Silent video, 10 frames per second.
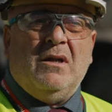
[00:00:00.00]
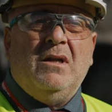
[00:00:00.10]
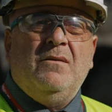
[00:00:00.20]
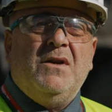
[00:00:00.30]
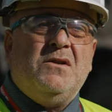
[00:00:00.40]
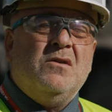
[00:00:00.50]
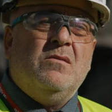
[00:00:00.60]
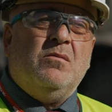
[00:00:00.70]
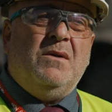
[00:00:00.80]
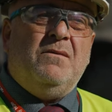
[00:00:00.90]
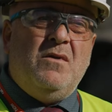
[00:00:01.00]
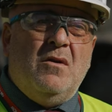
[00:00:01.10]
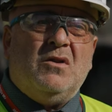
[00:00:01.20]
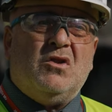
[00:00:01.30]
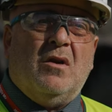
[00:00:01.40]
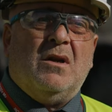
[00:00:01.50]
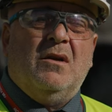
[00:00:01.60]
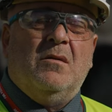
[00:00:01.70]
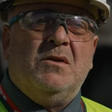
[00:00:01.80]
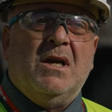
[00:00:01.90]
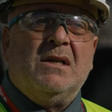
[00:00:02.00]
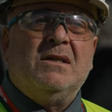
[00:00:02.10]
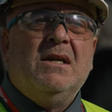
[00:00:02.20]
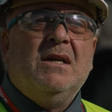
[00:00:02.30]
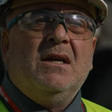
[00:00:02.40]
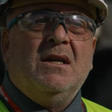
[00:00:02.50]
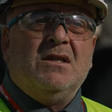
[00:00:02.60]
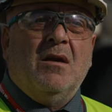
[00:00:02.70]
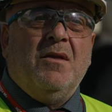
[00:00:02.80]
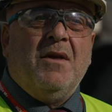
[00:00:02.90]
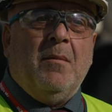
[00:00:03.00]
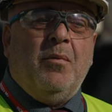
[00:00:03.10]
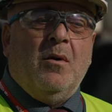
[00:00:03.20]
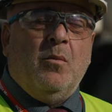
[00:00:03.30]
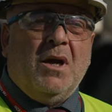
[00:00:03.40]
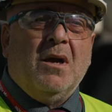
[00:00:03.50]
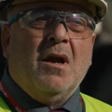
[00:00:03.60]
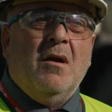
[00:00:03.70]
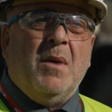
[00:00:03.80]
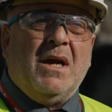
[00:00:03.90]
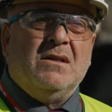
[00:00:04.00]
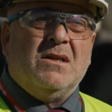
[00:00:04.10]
the individual, we've not struck the object, and so at that point we can go back and